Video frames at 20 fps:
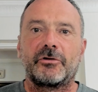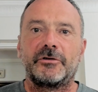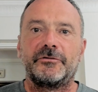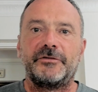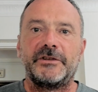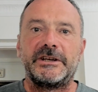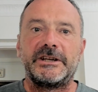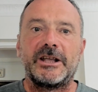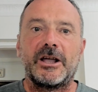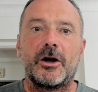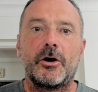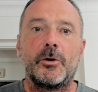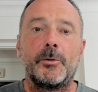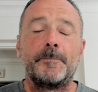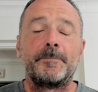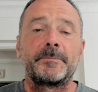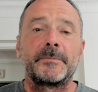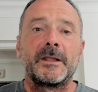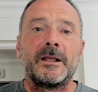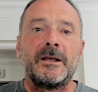on video,
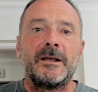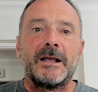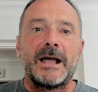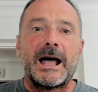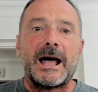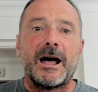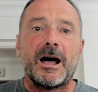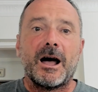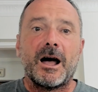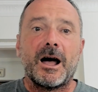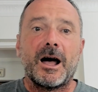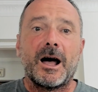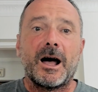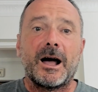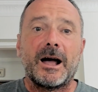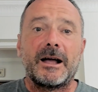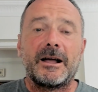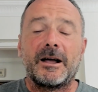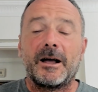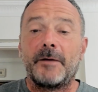
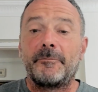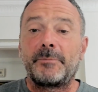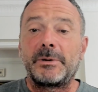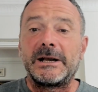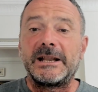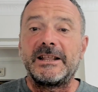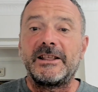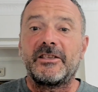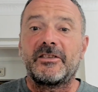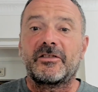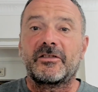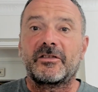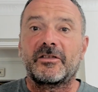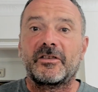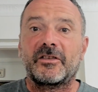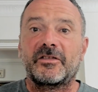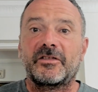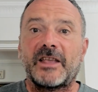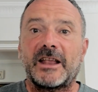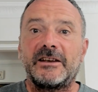please
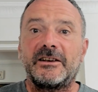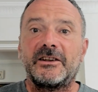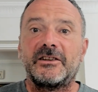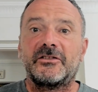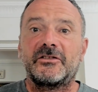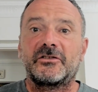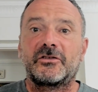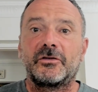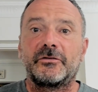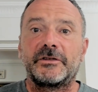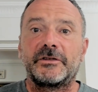send it to